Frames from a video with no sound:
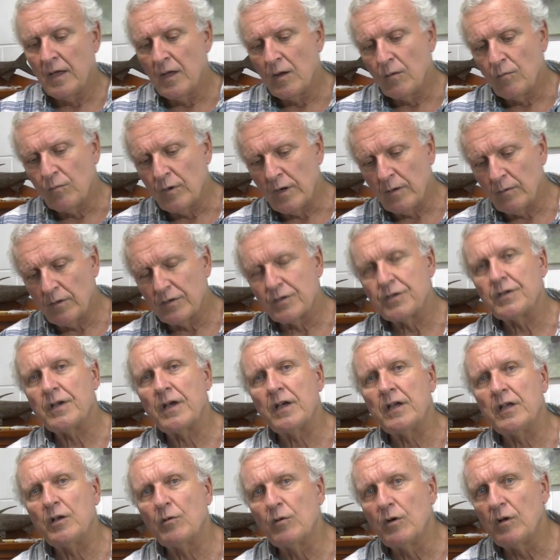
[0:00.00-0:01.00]
We will
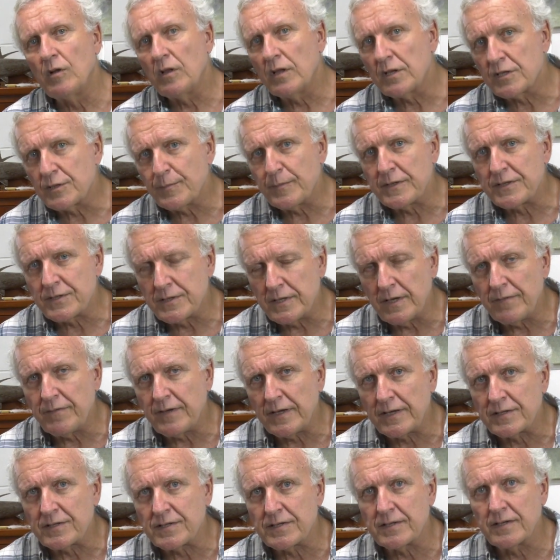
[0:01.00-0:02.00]
show you all the
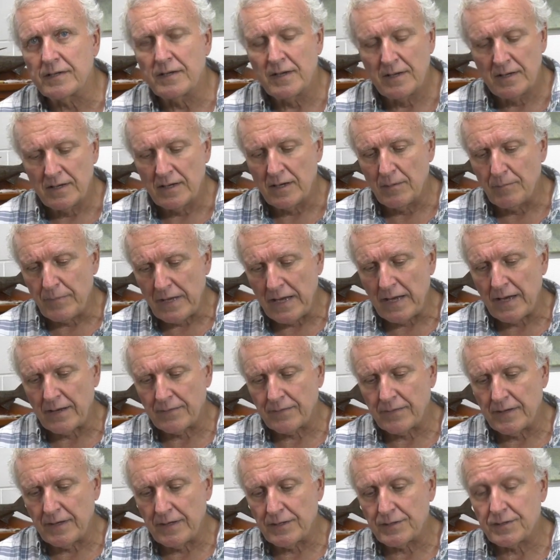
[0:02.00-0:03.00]
specifics
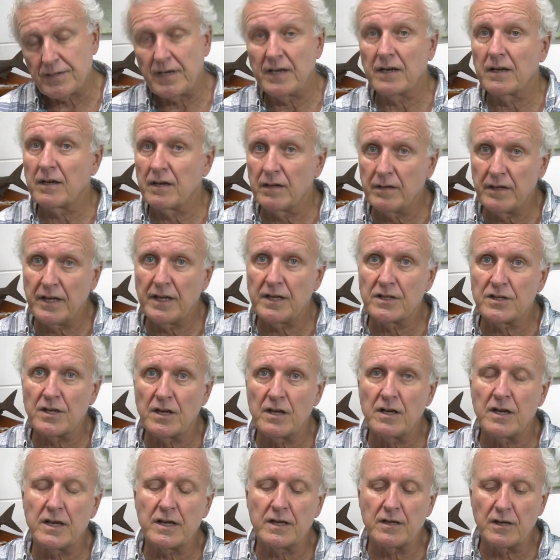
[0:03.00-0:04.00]
about this, including
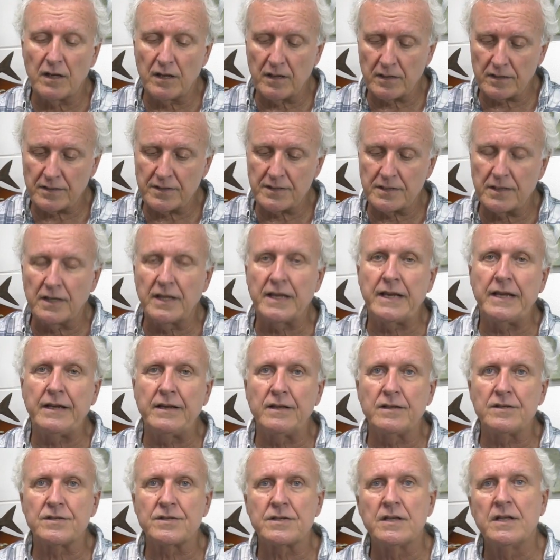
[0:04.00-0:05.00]
tying knots,
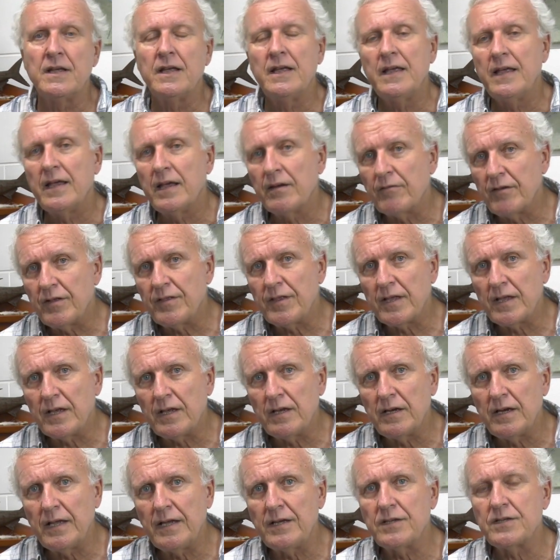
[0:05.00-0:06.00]
leaders, everything
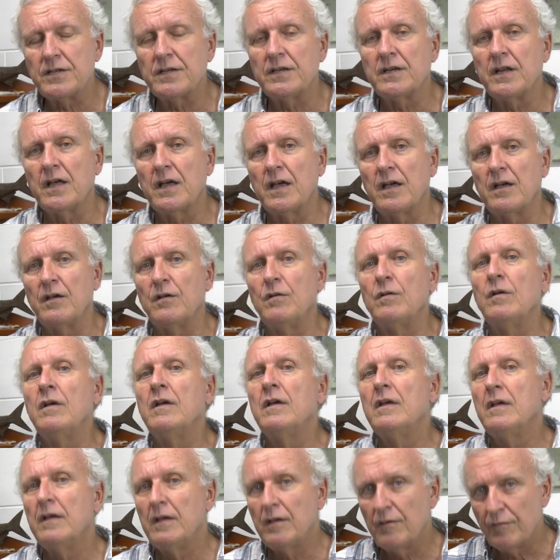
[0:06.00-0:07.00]
you need to know
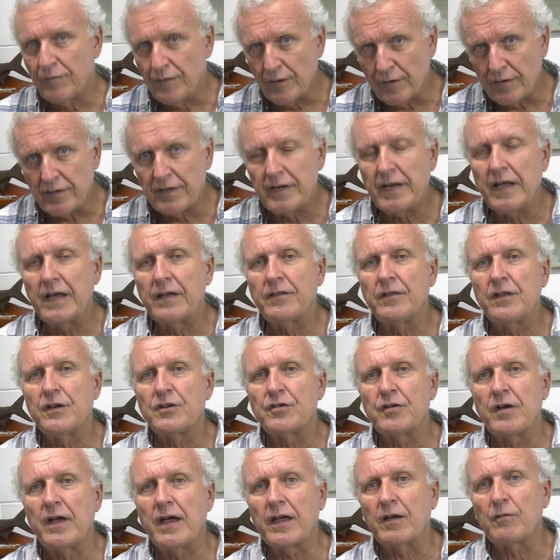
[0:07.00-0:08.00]
further down the
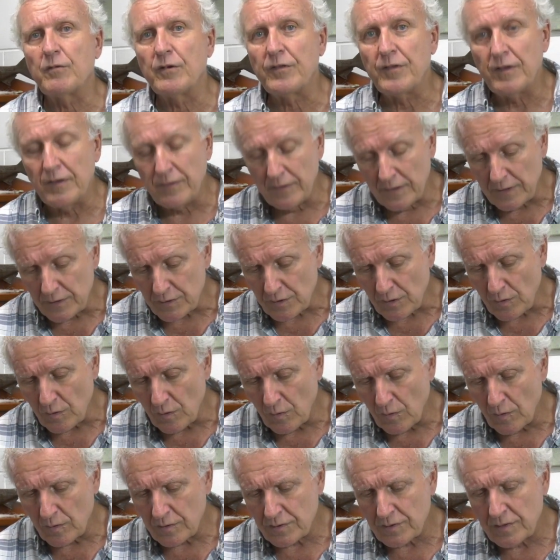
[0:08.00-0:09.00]
track within this
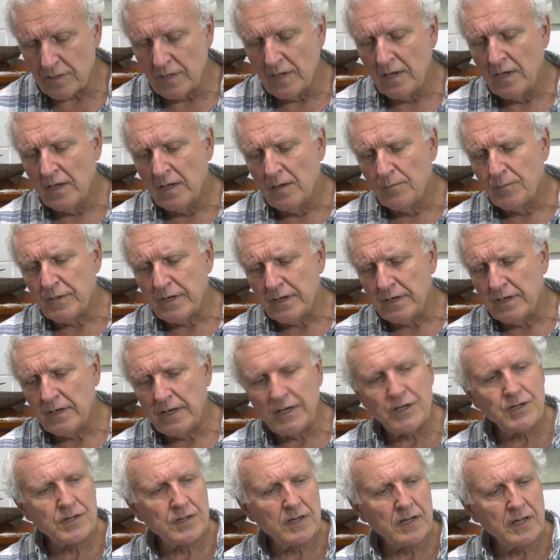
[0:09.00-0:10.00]
course. But
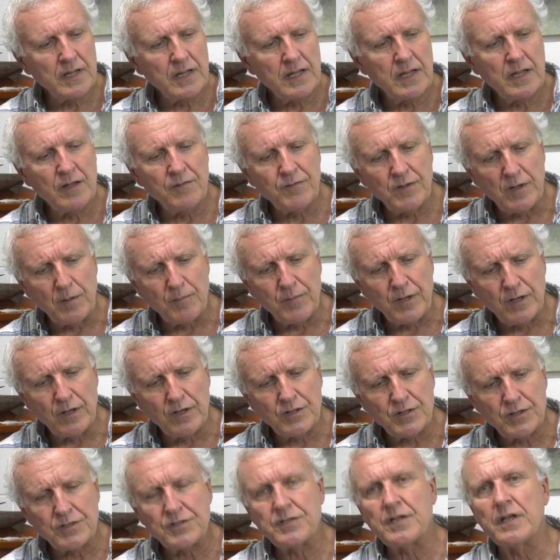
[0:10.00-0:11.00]
initially, if you're
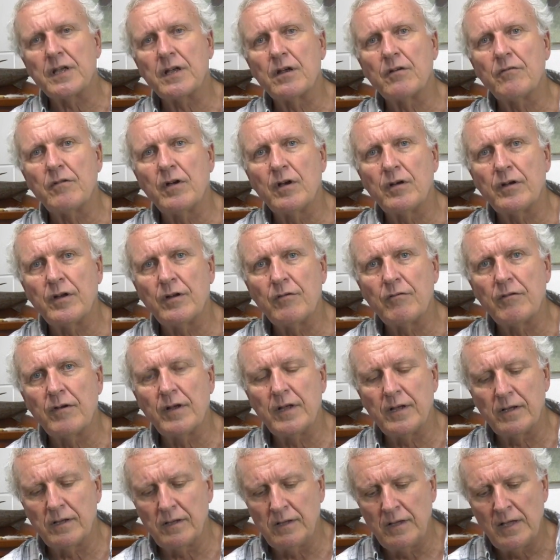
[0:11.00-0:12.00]
purchasing a rod and
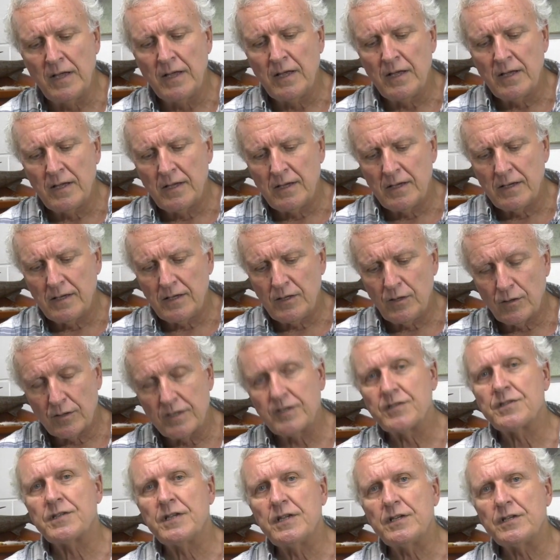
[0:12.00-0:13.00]
reel, your
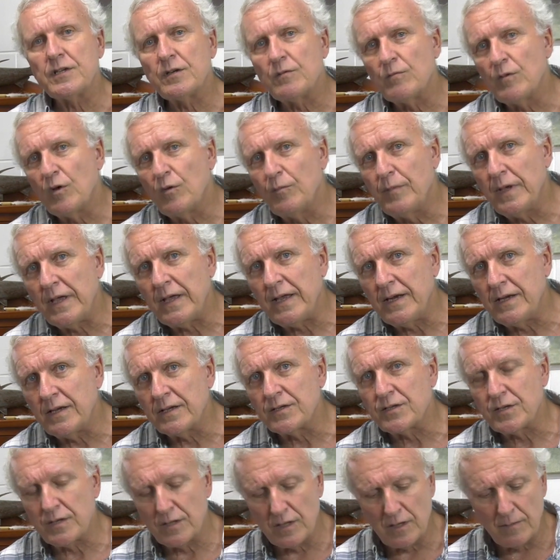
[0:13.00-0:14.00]
decision will be
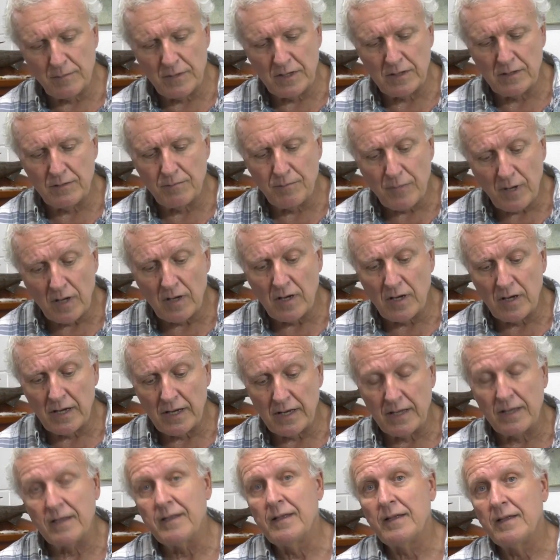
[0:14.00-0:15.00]
determined by